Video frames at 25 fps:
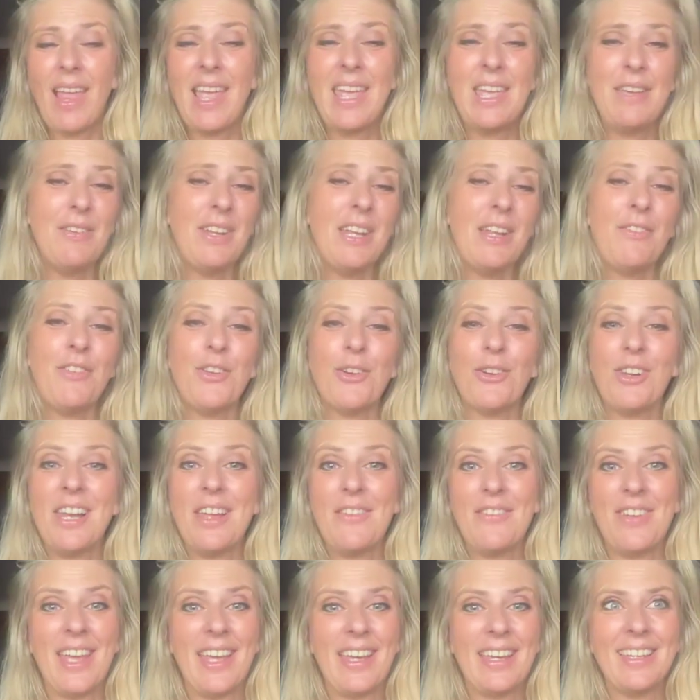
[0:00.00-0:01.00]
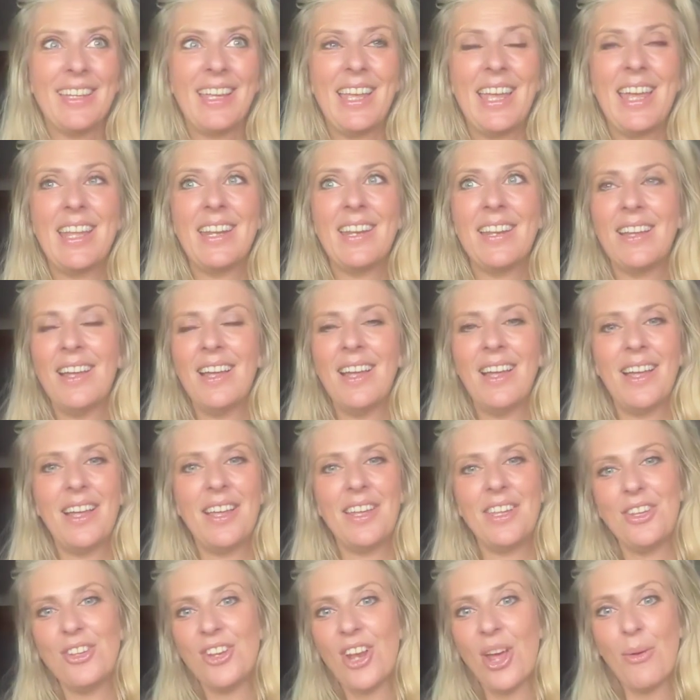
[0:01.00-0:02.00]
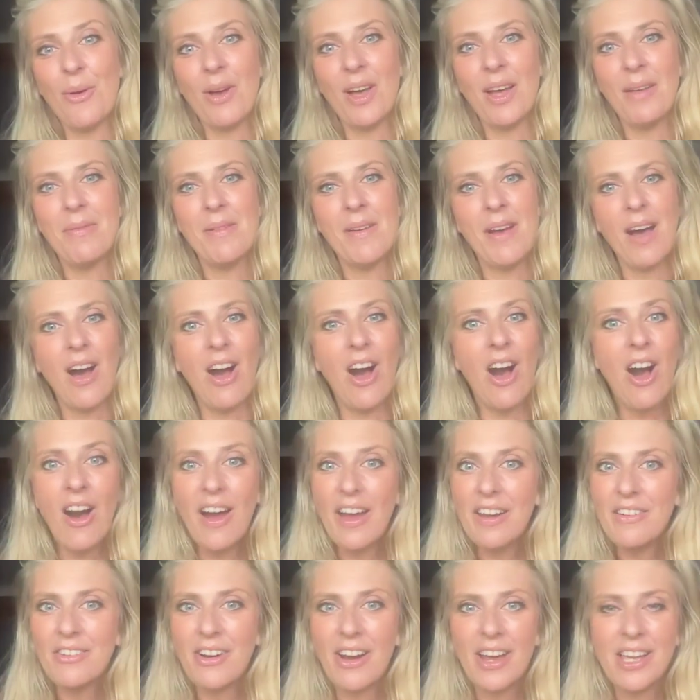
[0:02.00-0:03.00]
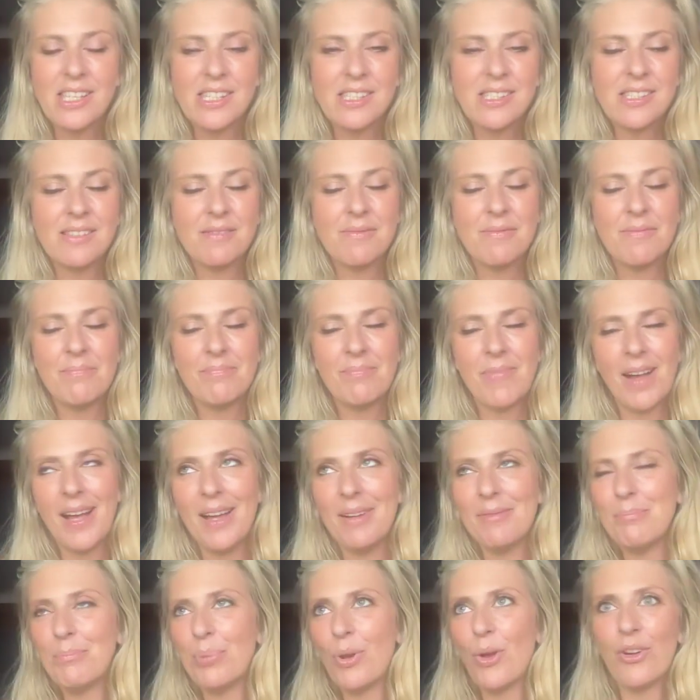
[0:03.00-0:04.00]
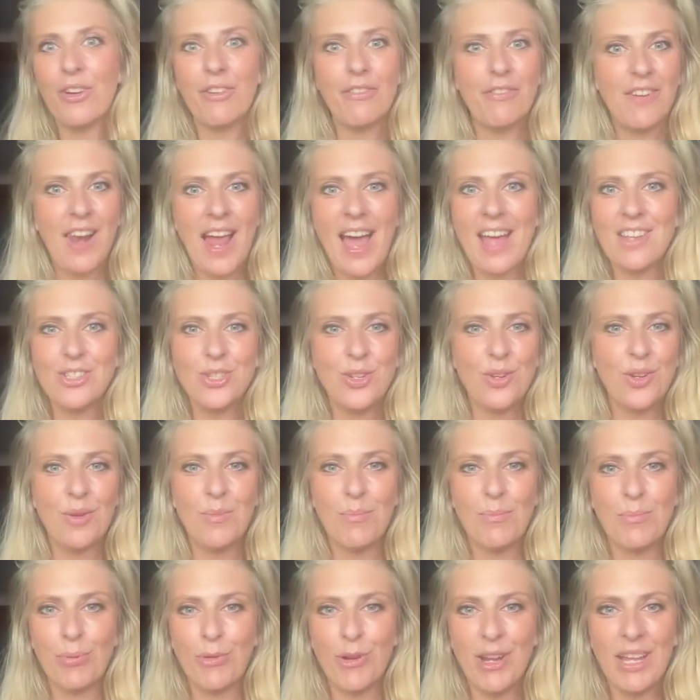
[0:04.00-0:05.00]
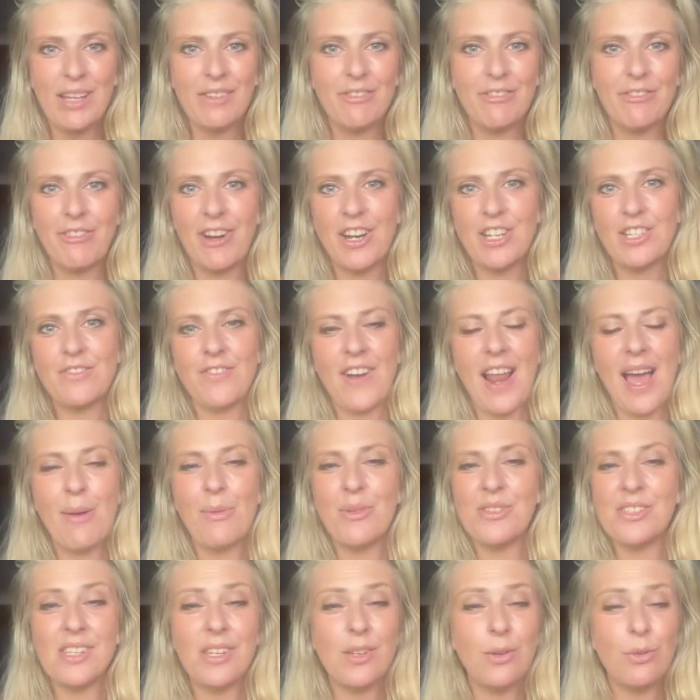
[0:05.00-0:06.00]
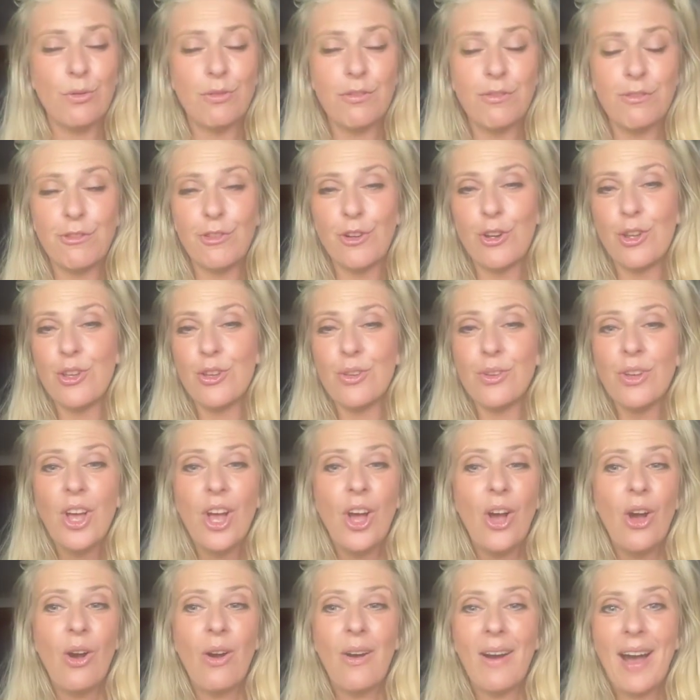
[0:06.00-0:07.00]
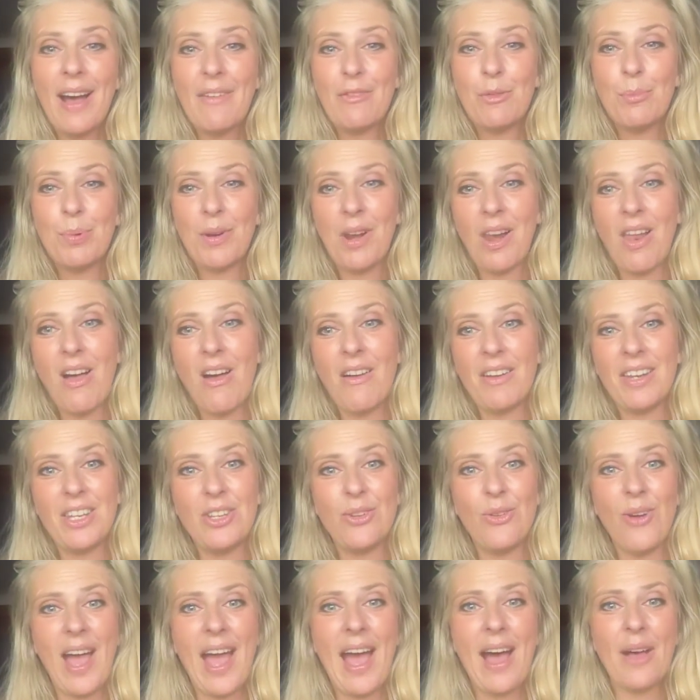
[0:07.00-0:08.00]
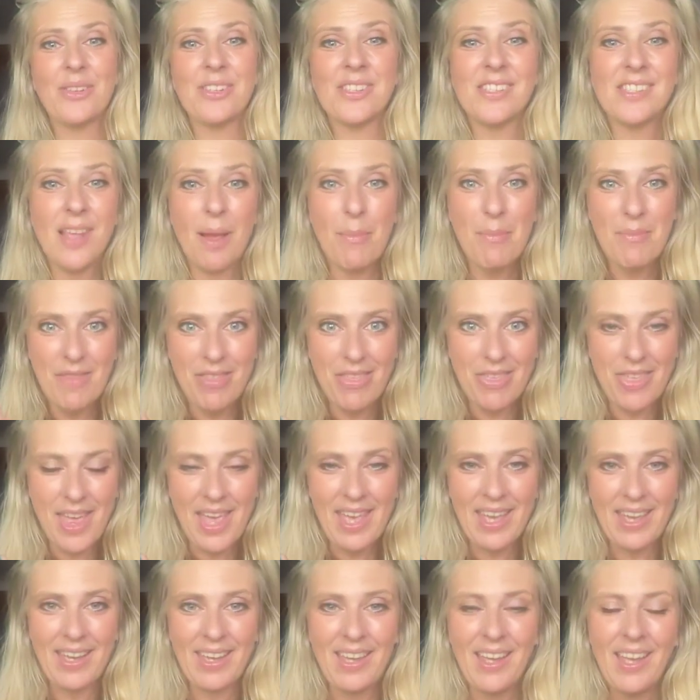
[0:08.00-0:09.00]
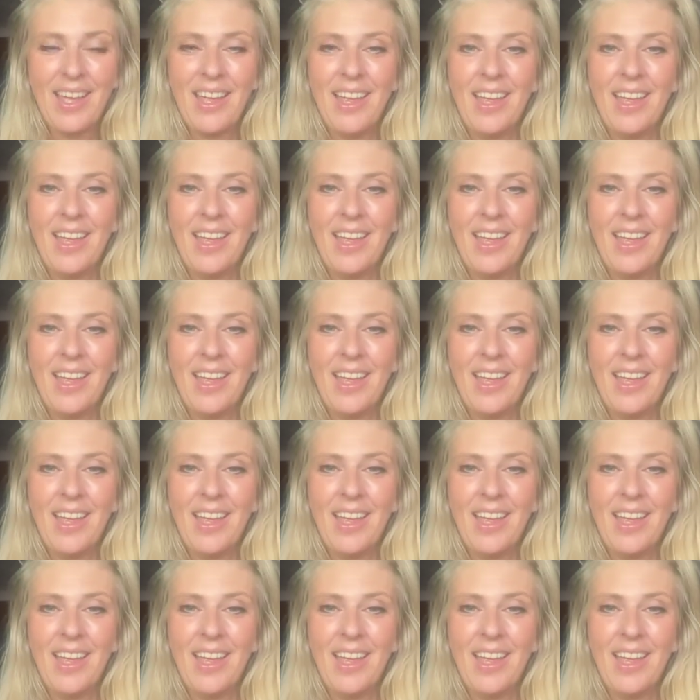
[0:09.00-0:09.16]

Even if you're living in a high-rise block of flats, you can bring fresh flowers in or fruit or have a plant in your house, something